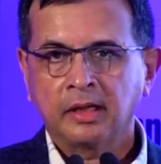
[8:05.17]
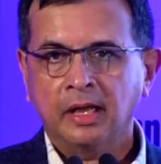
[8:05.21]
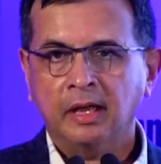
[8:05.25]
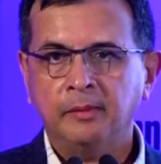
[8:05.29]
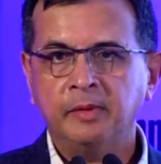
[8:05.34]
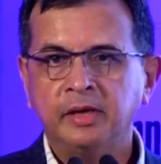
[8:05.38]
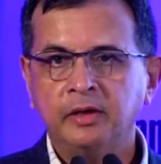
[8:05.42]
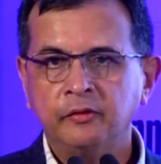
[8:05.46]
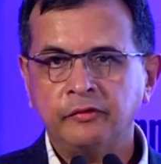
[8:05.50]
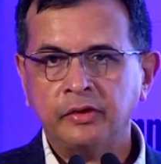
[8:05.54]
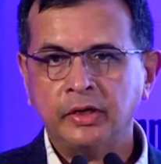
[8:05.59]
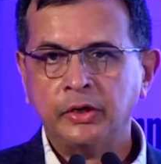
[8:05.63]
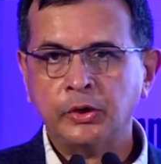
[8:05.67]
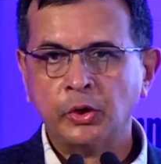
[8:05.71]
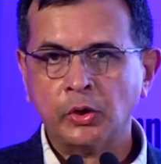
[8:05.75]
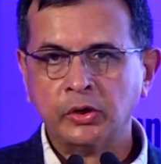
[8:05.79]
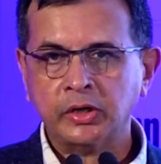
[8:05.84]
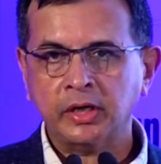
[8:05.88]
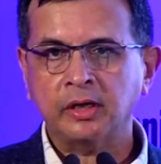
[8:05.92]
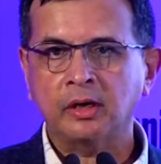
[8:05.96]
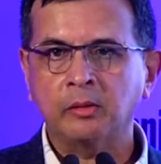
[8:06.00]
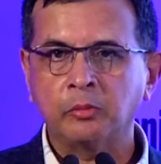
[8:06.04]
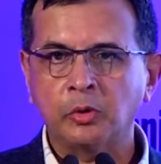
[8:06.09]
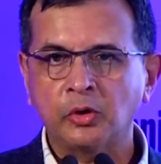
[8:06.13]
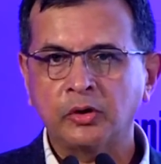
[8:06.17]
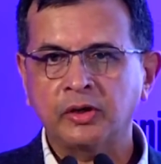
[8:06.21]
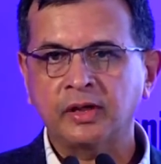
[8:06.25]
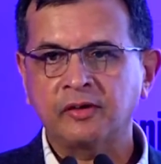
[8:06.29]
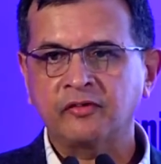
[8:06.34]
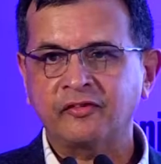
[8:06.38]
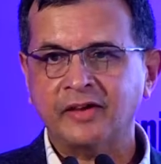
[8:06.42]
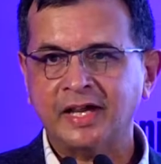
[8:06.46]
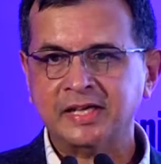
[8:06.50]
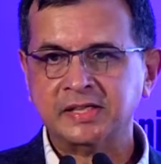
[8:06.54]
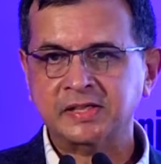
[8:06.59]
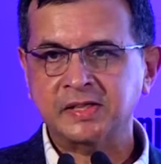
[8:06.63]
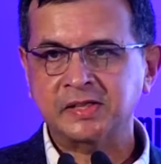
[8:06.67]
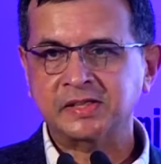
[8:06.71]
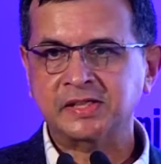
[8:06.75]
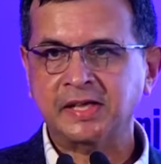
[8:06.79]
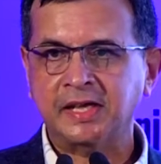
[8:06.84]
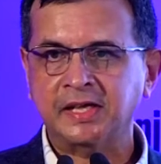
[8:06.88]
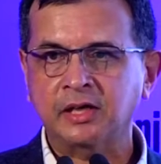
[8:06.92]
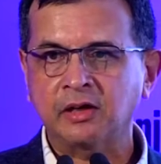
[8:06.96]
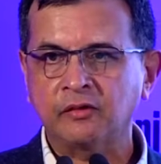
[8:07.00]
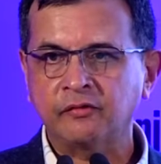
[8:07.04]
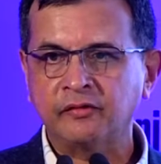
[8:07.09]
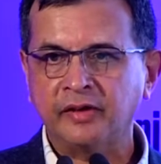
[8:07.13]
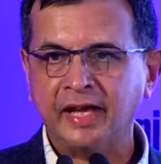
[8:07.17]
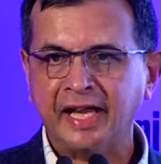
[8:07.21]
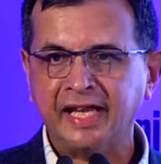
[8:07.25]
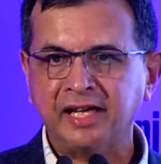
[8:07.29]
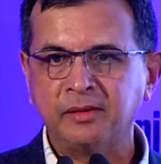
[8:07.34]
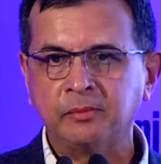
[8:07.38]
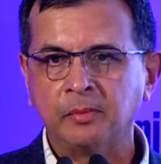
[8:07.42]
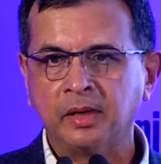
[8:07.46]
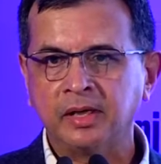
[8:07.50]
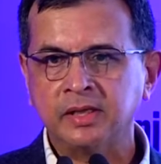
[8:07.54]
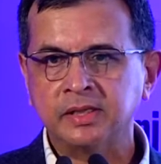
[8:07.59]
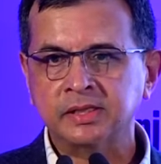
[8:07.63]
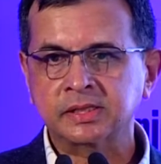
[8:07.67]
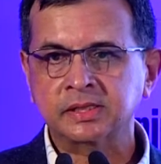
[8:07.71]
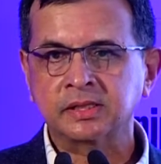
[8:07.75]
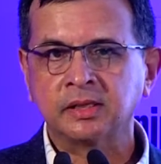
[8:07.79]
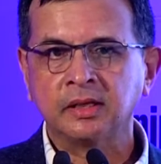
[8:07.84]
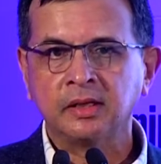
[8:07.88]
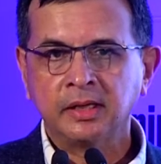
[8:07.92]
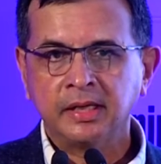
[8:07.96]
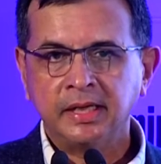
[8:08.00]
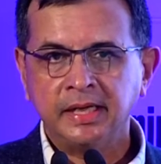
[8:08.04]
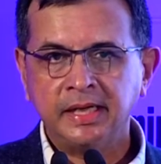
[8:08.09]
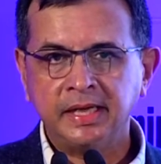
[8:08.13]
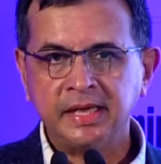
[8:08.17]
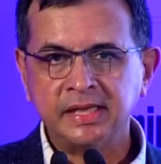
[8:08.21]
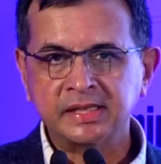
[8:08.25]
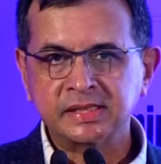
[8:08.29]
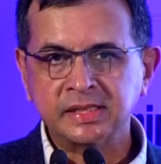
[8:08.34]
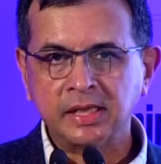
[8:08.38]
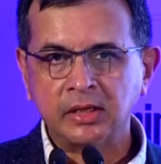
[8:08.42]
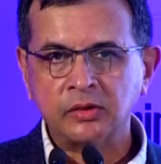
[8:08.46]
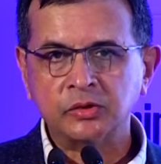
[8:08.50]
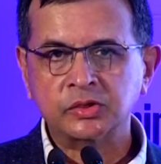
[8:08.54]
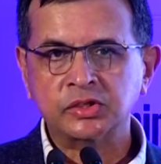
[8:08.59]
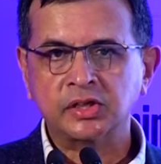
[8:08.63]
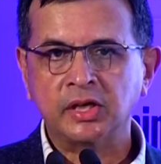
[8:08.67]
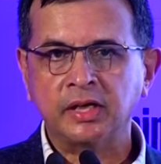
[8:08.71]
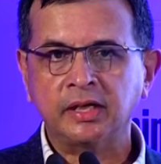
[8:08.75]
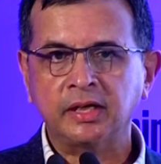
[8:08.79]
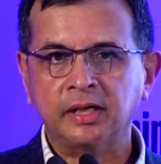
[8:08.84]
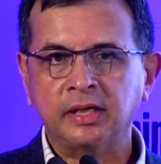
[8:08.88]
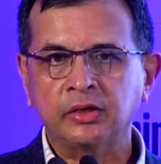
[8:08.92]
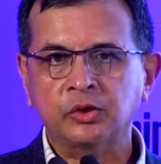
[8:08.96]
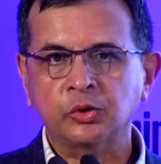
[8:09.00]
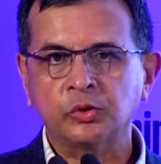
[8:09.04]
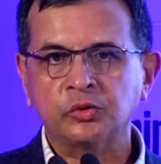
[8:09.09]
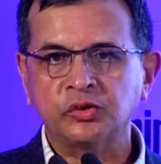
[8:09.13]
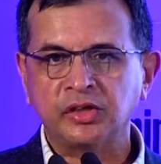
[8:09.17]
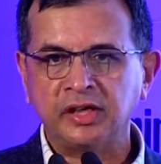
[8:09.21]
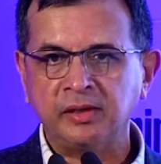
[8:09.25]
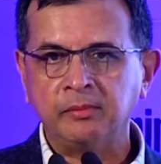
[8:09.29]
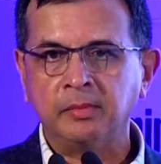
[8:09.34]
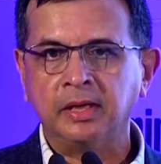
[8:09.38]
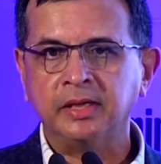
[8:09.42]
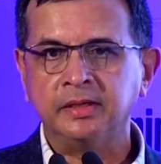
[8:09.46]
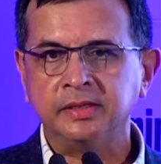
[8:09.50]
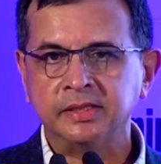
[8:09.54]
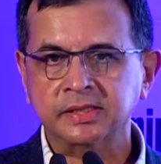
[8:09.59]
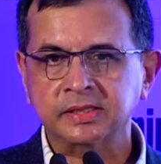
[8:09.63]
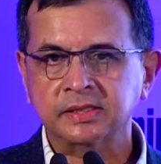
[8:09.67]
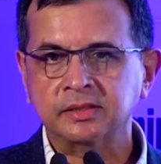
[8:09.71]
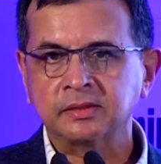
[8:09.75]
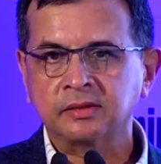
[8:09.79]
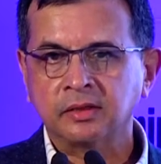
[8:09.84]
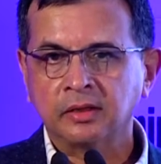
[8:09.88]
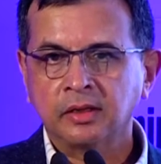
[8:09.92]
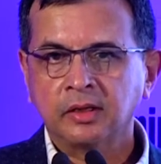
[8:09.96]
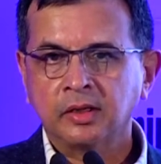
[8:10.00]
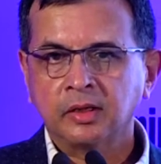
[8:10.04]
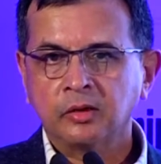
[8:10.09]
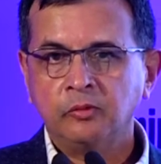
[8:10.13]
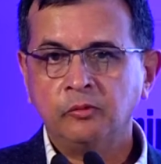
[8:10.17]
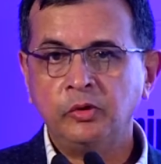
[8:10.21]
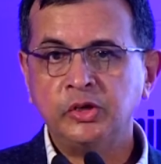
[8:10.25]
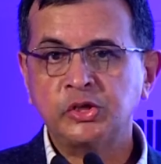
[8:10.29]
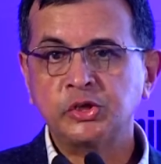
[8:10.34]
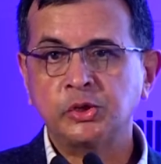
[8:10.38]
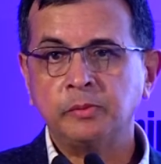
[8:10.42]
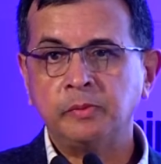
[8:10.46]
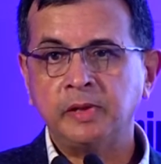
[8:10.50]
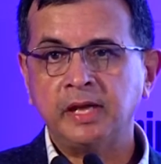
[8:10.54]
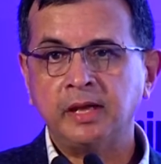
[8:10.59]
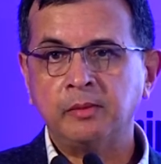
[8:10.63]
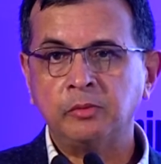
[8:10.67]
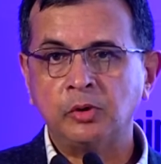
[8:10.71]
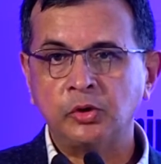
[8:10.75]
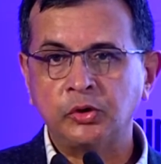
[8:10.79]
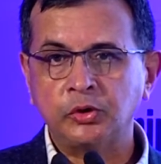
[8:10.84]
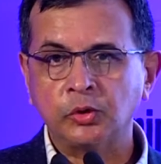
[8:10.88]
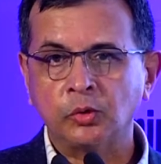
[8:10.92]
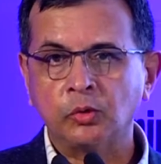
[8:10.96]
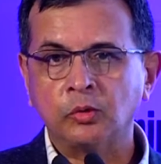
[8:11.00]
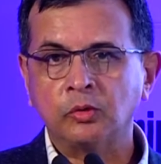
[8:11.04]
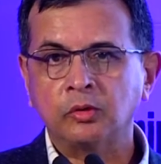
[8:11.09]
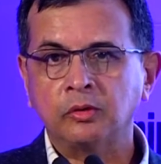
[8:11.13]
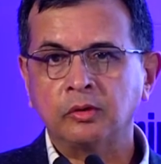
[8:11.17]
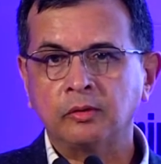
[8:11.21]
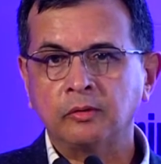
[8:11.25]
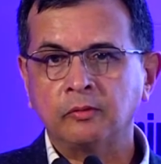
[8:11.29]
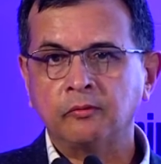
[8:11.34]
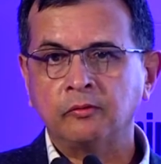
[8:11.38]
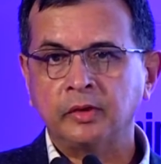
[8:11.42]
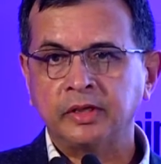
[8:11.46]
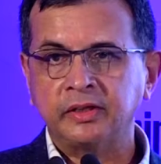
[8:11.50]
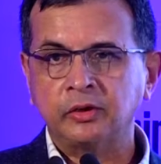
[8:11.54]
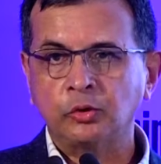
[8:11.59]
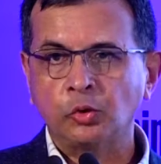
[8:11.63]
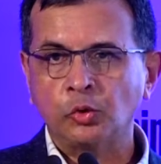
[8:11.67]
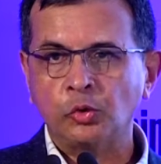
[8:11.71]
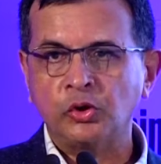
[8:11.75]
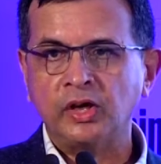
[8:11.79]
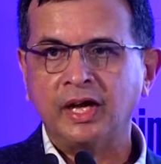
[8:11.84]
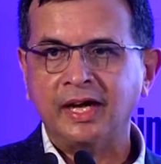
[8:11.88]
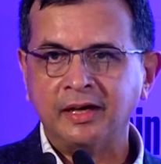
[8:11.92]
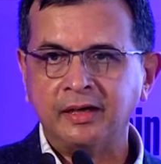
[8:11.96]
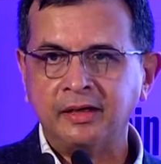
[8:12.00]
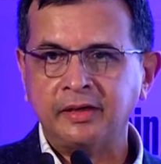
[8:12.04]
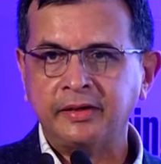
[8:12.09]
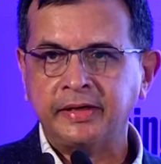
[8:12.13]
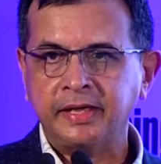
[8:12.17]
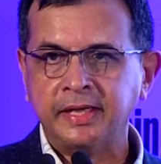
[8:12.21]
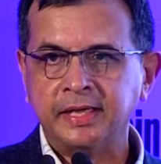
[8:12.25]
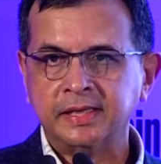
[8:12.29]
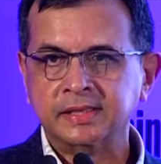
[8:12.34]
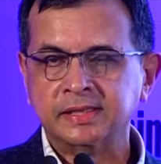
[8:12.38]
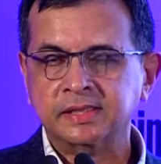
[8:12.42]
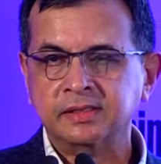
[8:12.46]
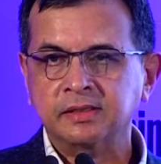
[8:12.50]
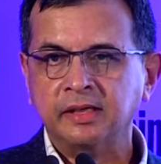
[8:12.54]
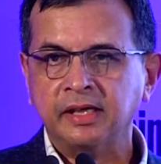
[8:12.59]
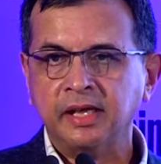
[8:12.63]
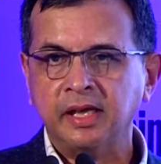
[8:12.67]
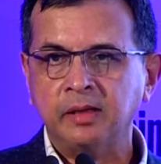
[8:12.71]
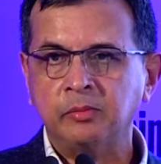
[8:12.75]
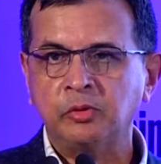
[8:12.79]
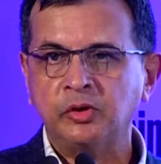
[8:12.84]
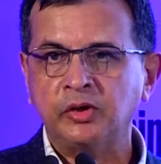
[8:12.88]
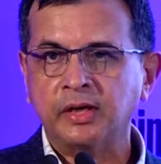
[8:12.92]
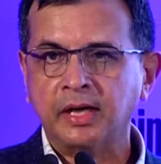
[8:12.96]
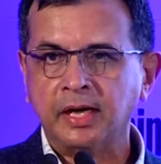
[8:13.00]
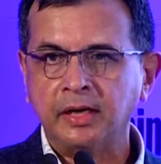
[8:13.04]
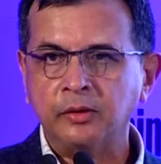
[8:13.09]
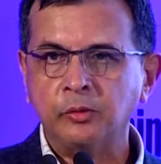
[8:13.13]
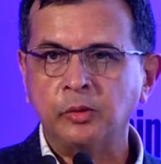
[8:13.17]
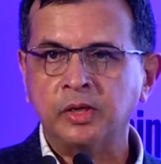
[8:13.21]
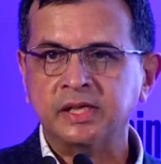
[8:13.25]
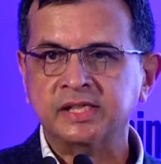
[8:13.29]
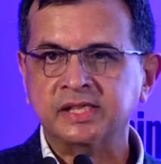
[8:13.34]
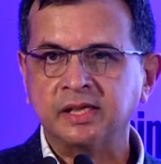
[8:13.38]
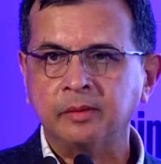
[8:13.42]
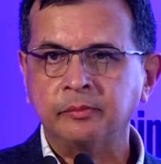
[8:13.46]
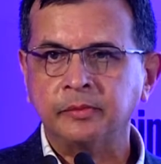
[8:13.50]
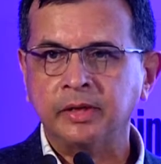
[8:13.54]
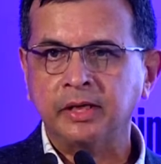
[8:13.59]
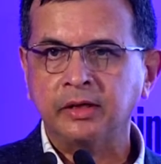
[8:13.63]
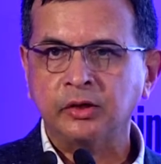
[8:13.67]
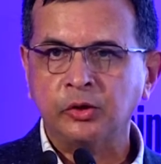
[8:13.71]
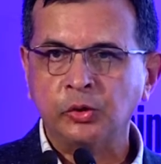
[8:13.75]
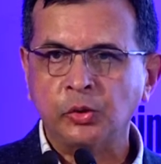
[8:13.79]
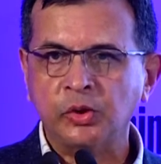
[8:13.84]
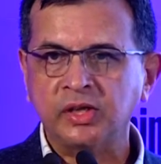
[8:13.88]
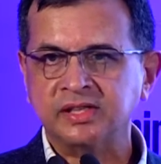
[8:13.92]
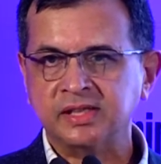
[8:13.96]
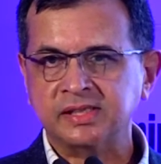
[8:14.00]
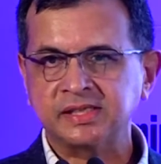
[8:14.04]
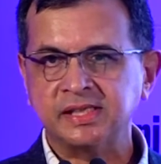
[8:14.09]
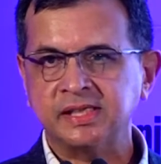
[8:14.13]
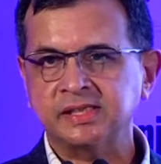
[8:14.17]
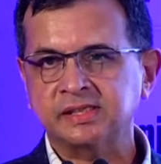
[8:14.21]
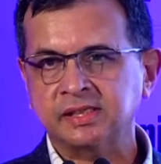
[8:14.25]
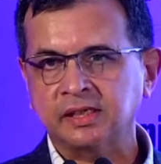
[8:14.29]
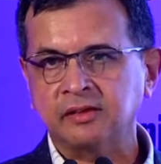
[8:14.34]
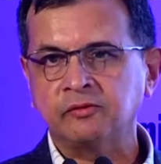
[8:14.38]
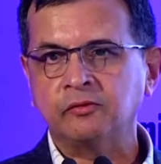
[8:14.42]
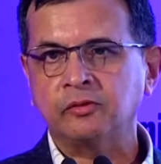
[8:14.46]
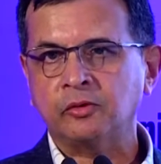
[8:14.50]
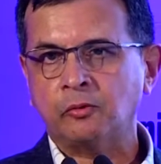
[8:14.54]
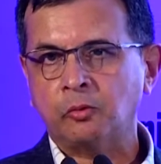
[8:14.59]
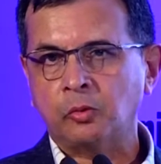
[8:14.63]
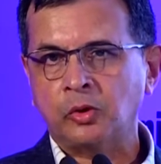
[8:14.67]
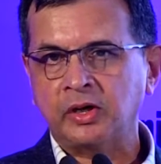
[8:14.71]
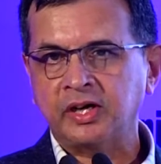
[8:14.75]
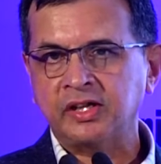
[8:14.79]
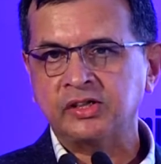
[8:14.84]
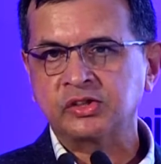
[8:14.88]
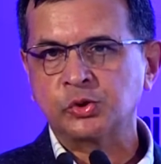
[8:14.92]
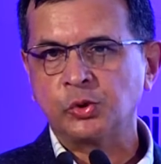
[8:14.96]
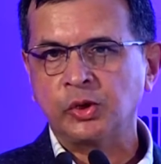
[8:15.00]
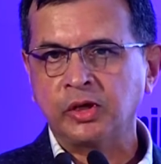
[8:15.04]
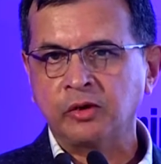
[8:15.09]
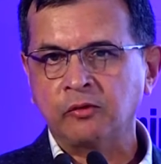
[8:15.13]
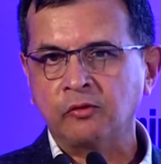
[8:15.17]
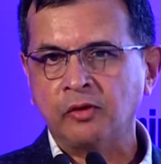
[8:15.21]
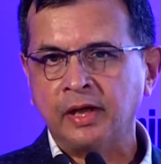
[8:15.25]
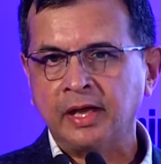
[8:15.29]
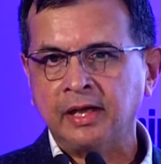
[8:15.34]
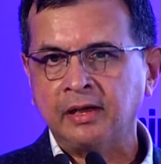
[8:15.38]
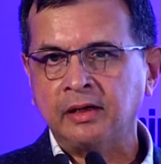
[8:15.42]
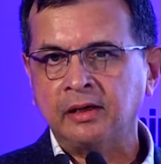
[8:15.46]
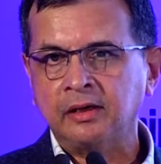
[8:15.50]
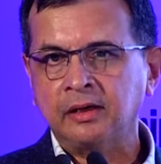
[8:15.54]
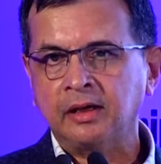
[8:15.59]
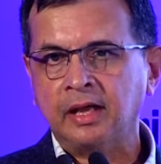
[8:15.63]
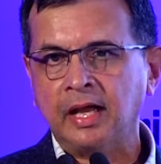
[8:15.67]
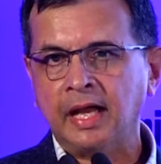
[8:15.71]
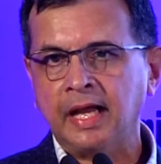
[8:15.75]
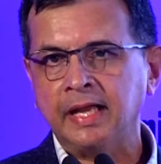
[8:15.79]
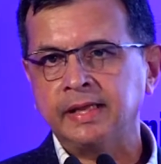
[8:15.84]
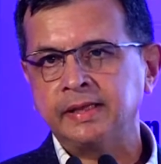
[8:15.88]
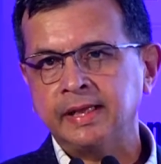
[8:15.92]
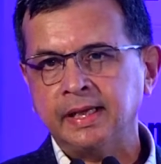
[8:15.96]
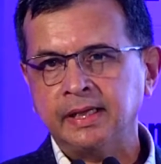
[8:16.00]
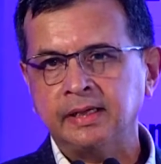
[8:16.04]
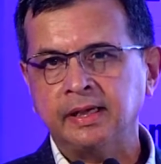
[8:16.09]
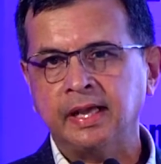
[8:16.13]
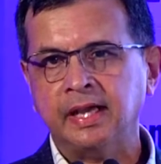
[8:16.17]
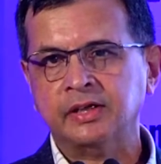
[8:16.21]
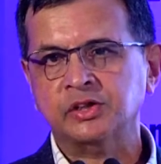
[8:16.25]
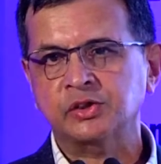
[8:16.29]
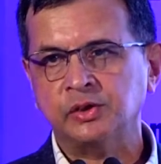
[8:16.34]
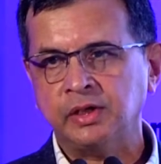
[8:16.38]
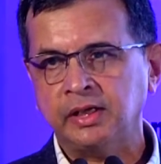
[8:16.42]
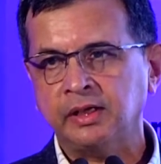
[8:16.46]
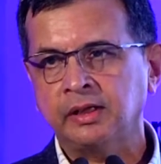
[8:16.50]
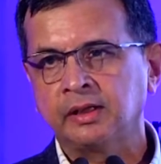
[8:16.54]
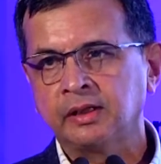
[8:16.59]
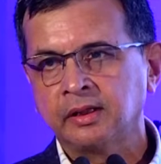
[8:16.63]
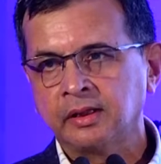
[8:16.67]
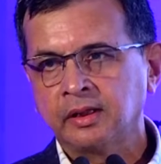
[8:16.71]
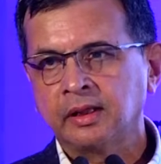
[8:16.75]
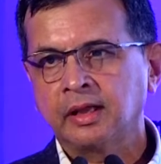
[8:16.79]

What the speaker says: If you're talking about a fashion cycle of 9 months, it is now shrinking to 3 months. We should be able to, with good analytics, able to convert something during the season, what is doing well, and then actually